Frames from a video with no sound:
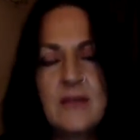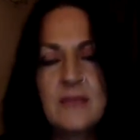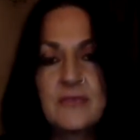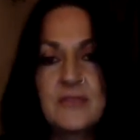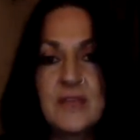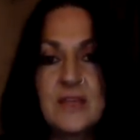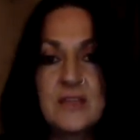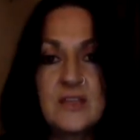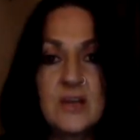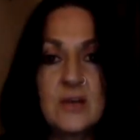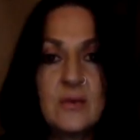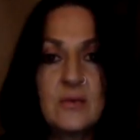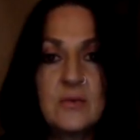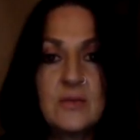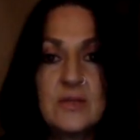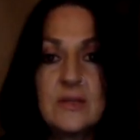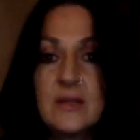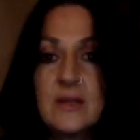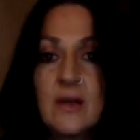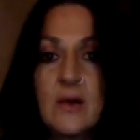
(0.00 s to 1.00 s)
If they
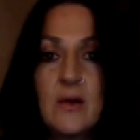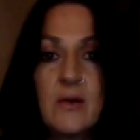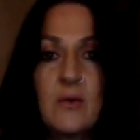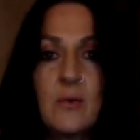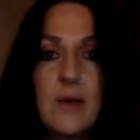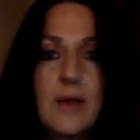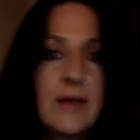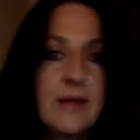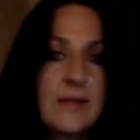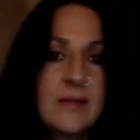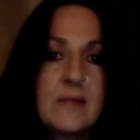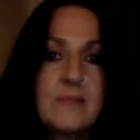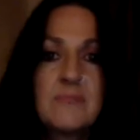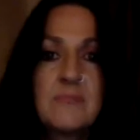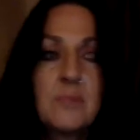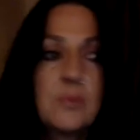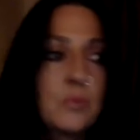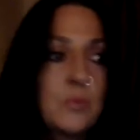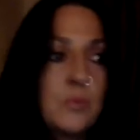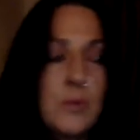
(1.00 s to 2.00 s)
don't and they go away,
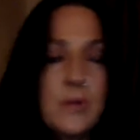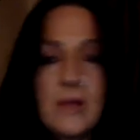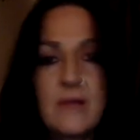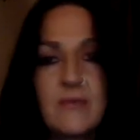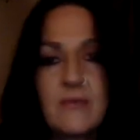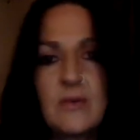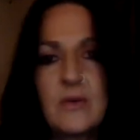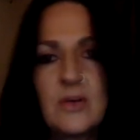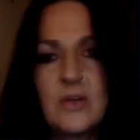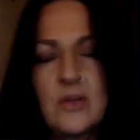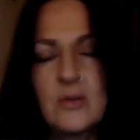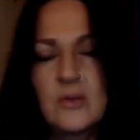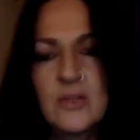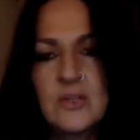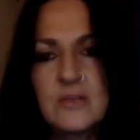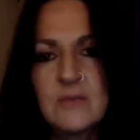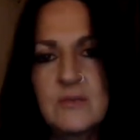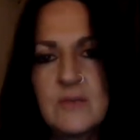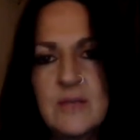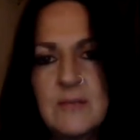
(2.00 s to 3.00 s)
then whatever, you know, it
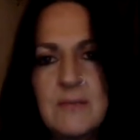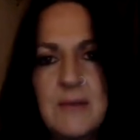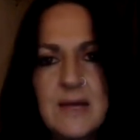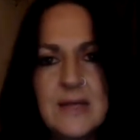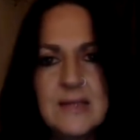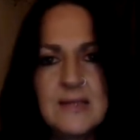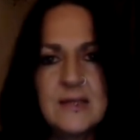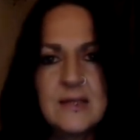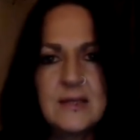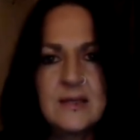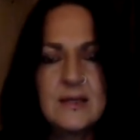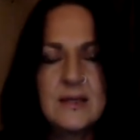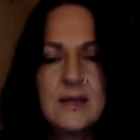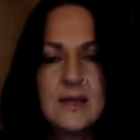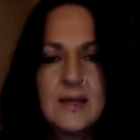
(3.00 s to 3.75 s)
doesn't really matter.